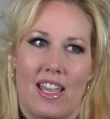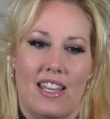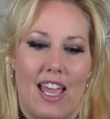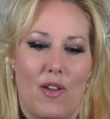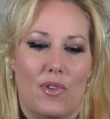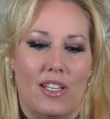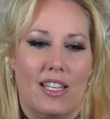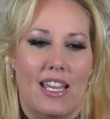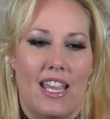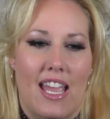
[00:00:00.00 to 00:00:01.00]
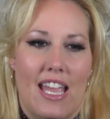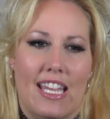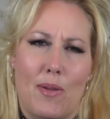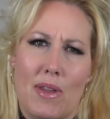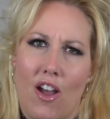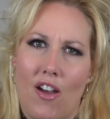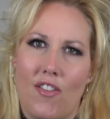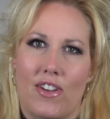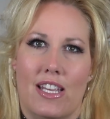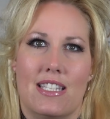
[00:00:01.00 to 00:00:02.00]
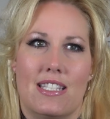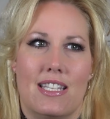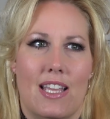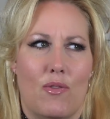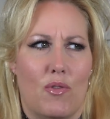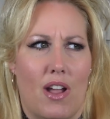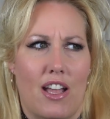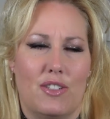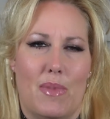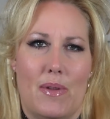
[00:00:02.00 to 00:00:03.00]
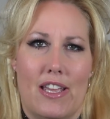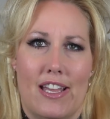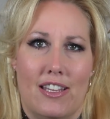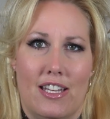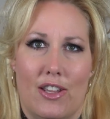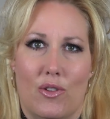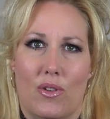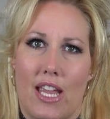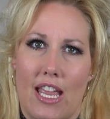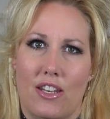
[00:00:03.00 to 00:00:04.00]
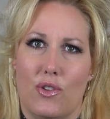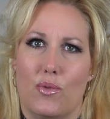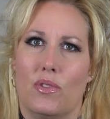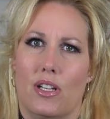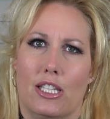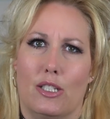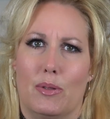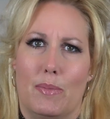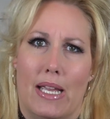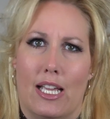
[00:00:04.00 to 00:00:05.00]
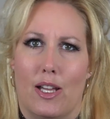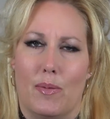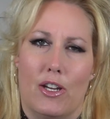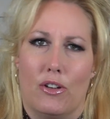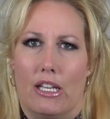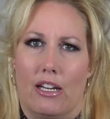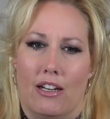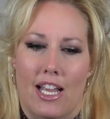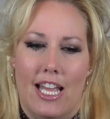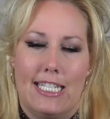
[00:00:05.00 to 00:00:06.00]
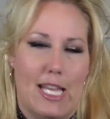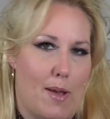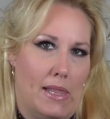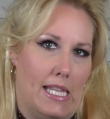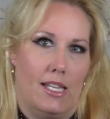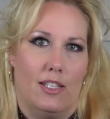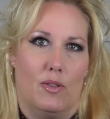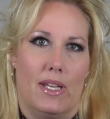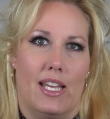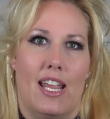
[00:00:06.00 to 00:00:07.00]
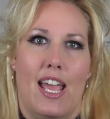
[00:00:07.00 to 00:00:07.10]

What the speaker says: And that really gave me confidence to say, well, gosh, maybe I, can do a little bit of makeup here and there, dabble in a little bit.